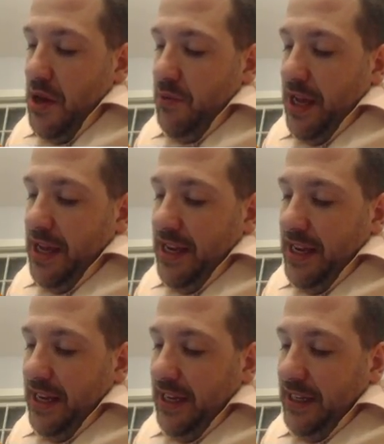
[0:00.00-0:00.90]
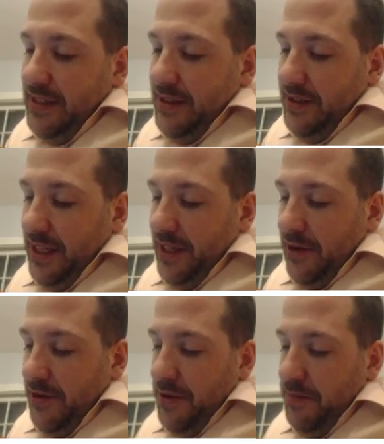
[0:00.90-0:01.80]
we can easily
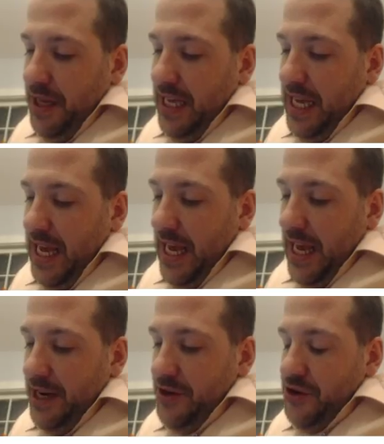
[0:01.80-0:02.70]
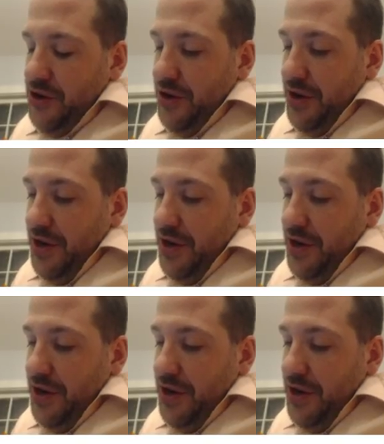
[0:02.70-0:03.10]
go to pH